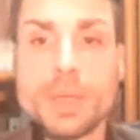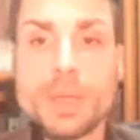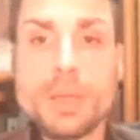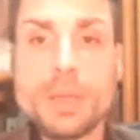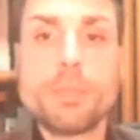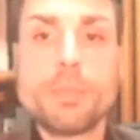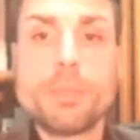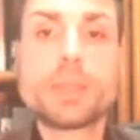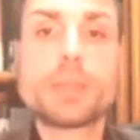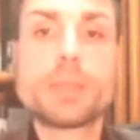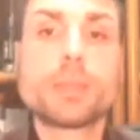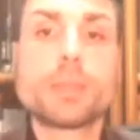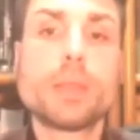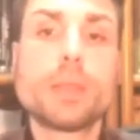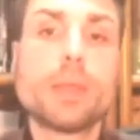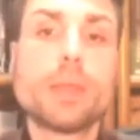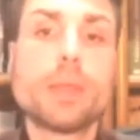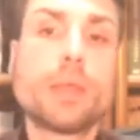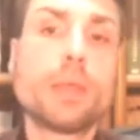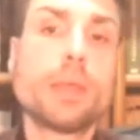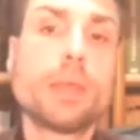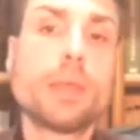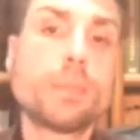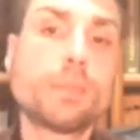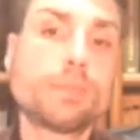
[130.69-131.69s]
But
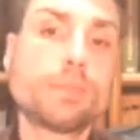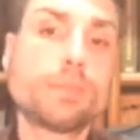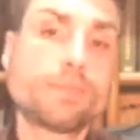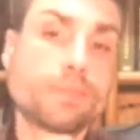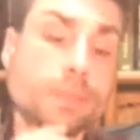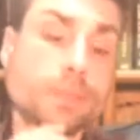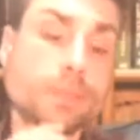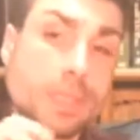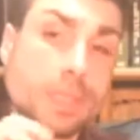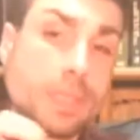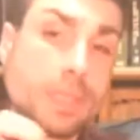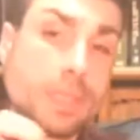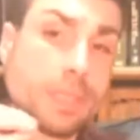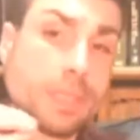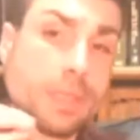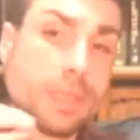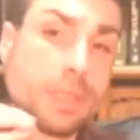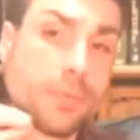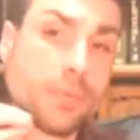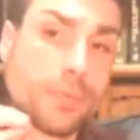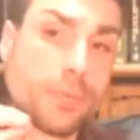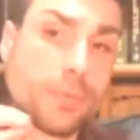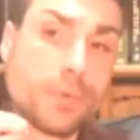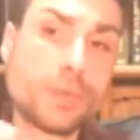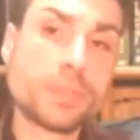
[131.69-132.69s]
the
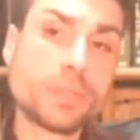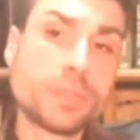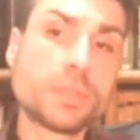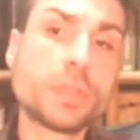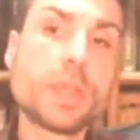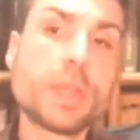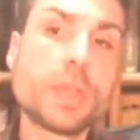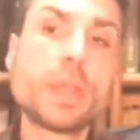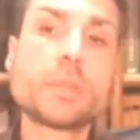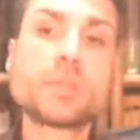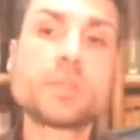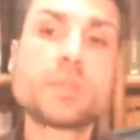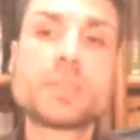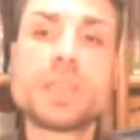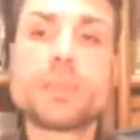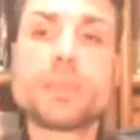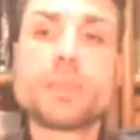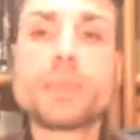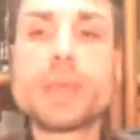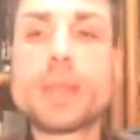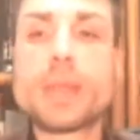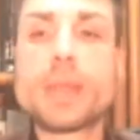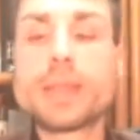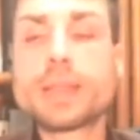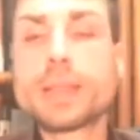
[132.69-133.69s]
first concept
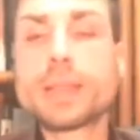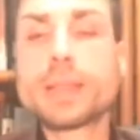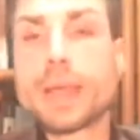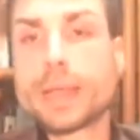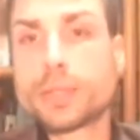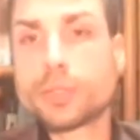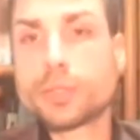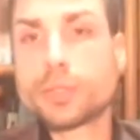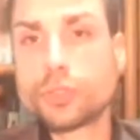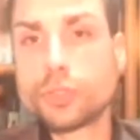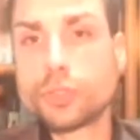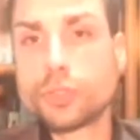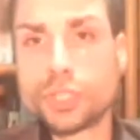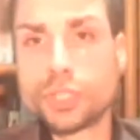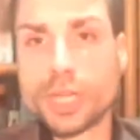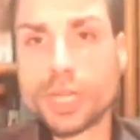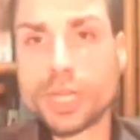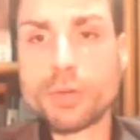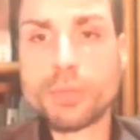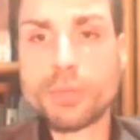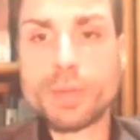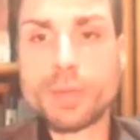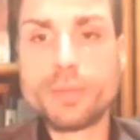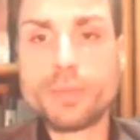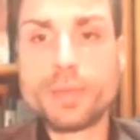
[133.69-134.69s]
that I'd like to share
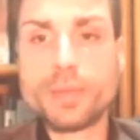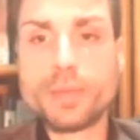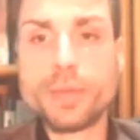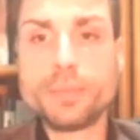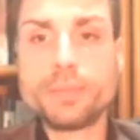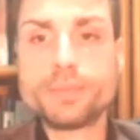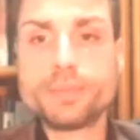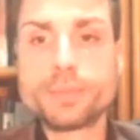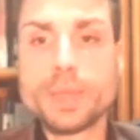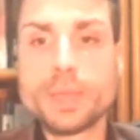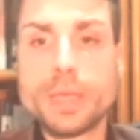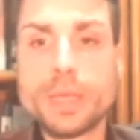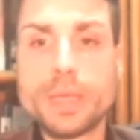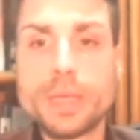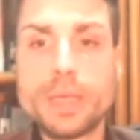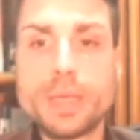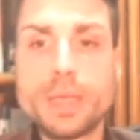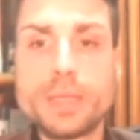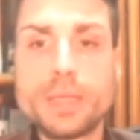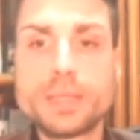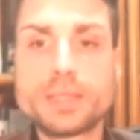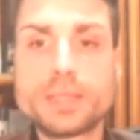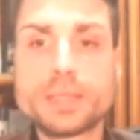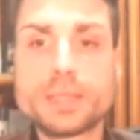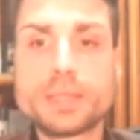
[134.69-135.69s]
with you
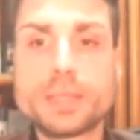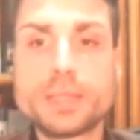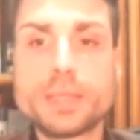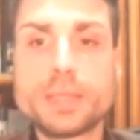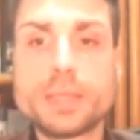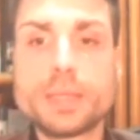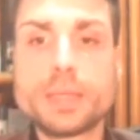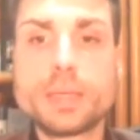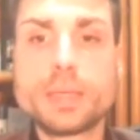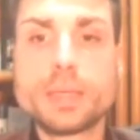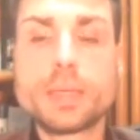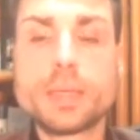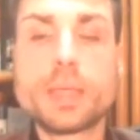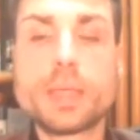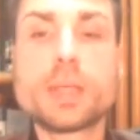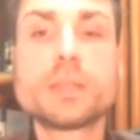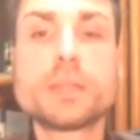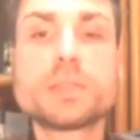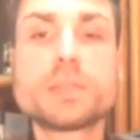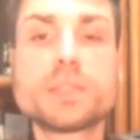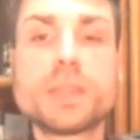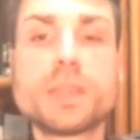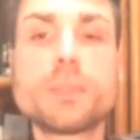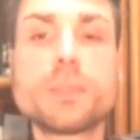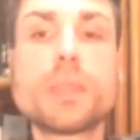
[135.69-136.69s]
is the
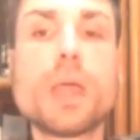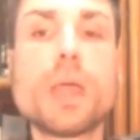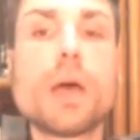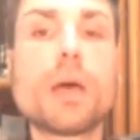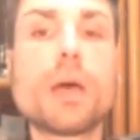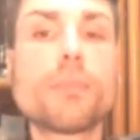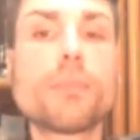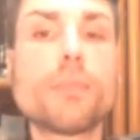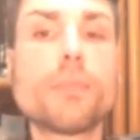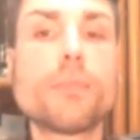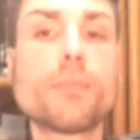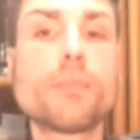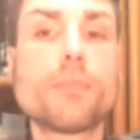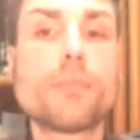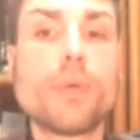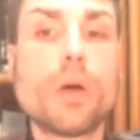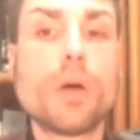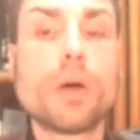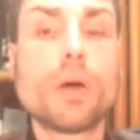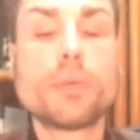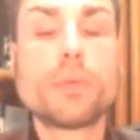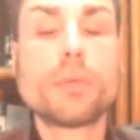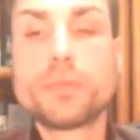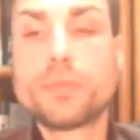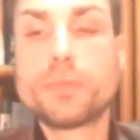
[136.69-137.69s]
concept of
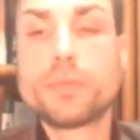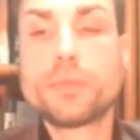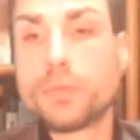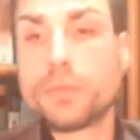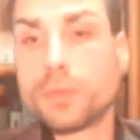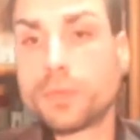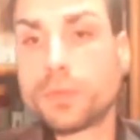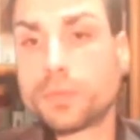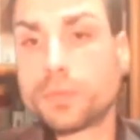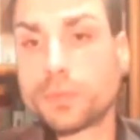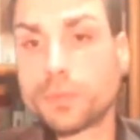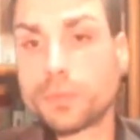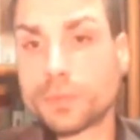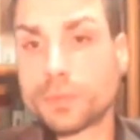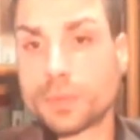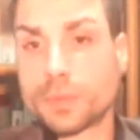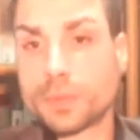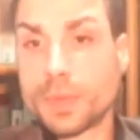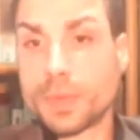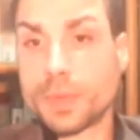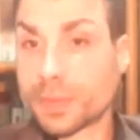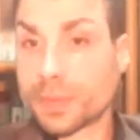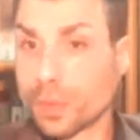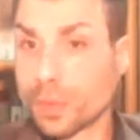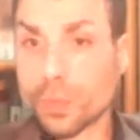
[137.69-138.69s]
the
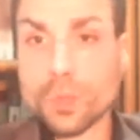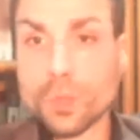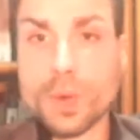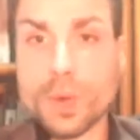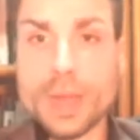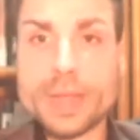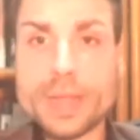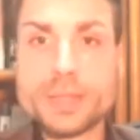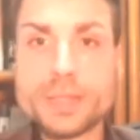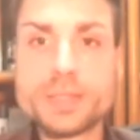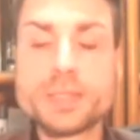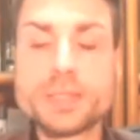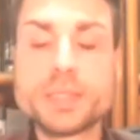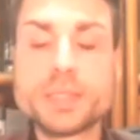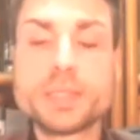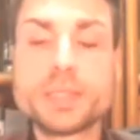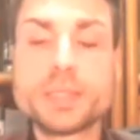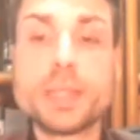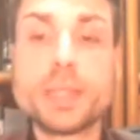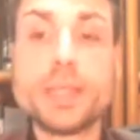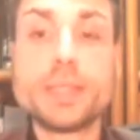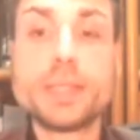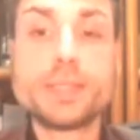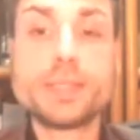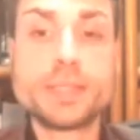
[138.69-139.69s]
fundamental
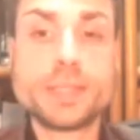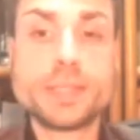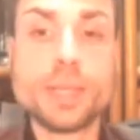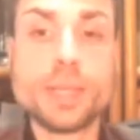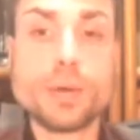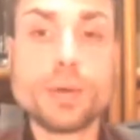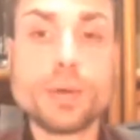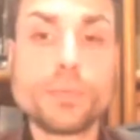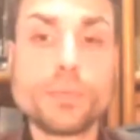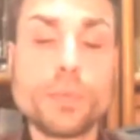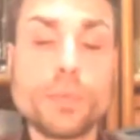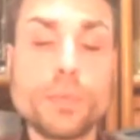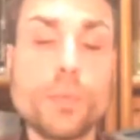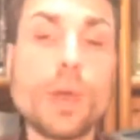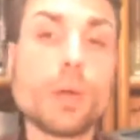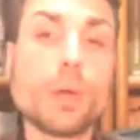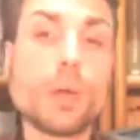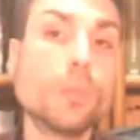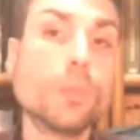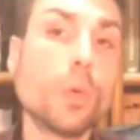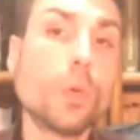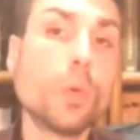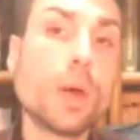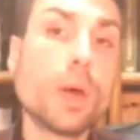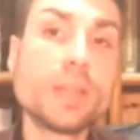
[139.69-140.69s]
rights itself. Well,
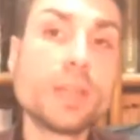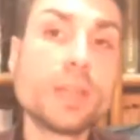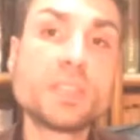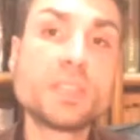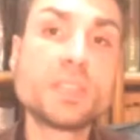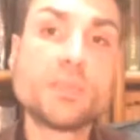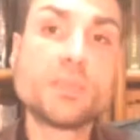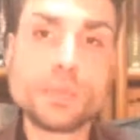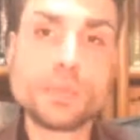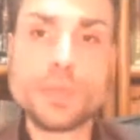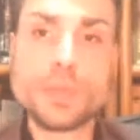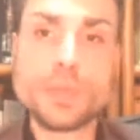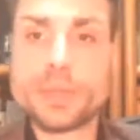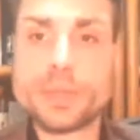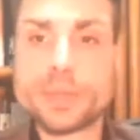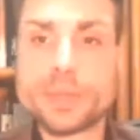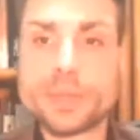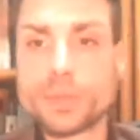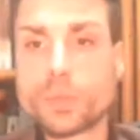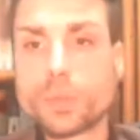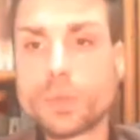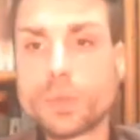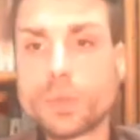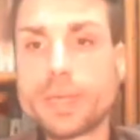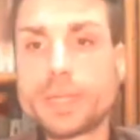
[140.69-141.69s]
what is a
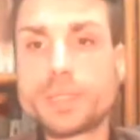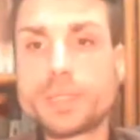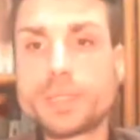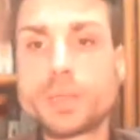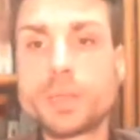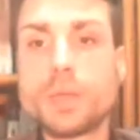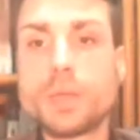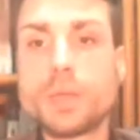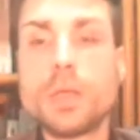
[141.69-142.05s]
fundamental right?